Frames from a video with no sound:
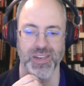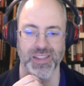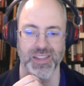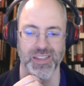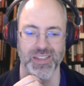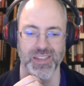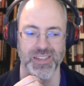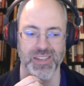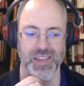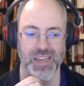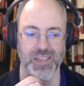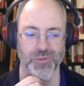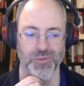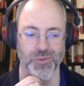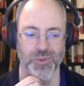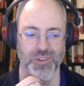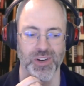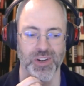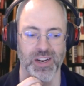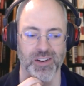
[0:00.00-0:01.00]
In this case,
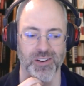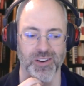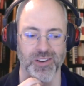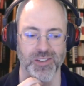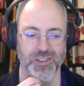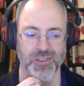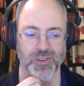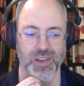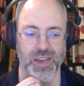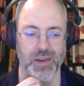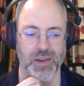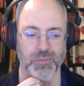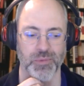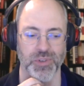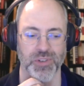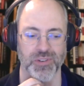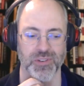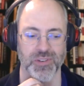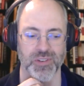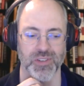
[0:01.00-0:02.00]
we're trying to also
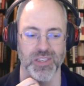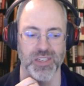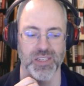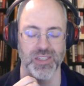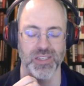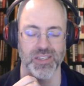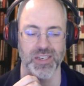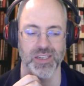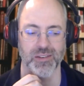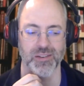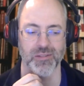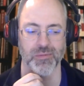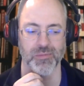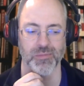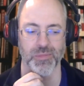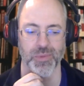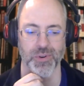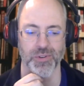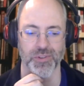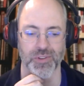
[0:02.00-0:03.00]
capture existing
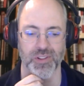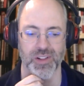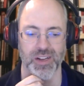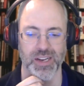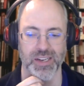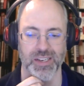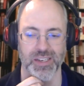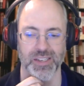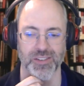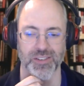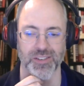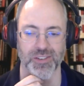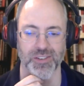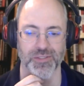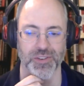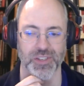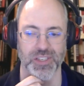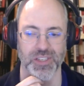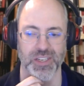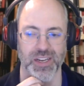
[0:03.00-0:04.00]
both client and
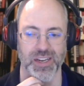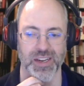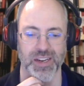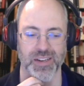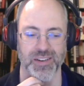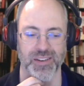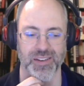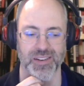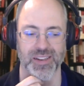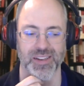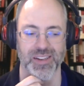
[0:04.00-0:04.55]
server side.